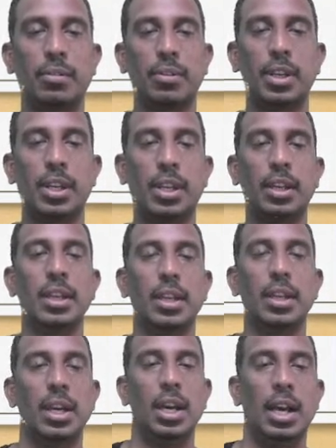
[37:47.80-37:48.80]
Okay.
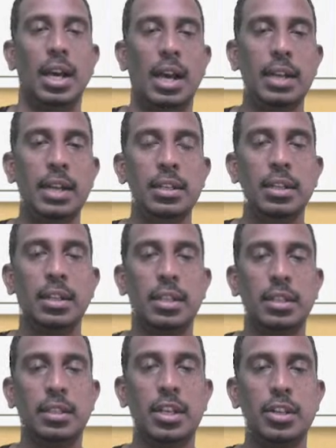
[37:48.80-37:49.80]
And
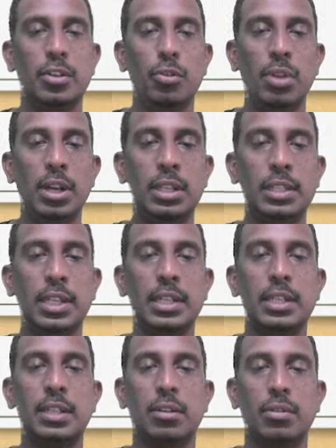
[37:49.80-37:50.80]
the neural
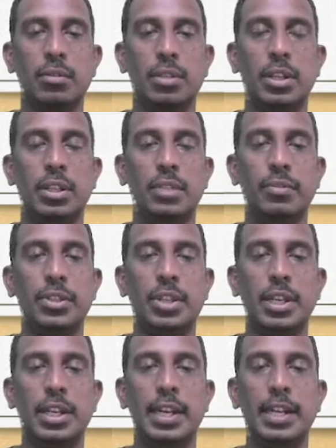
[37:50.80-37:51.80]
center, that is which
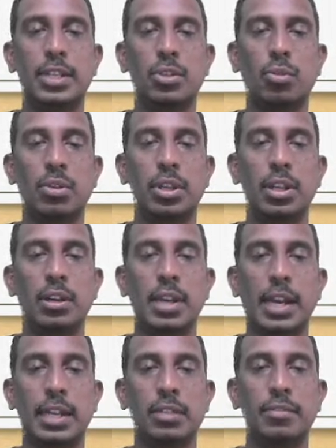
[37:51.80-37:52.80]
regulates cardiac
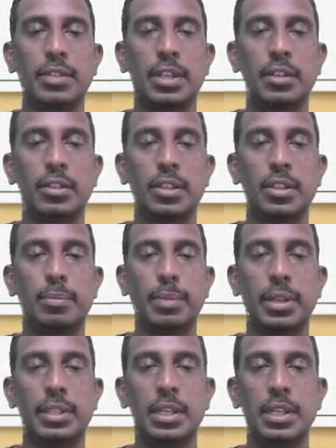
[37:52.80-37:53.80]
activity, it is
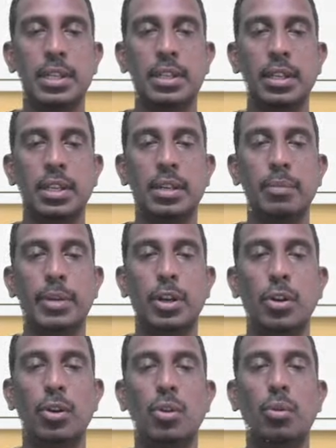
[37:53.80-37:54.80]
present in
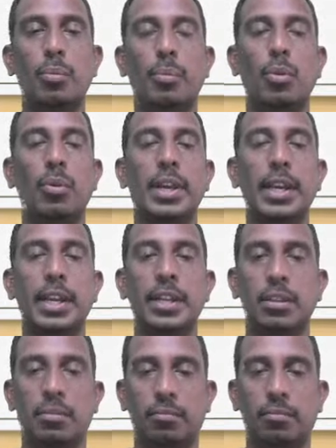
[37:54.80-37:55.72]
medulla oblongata.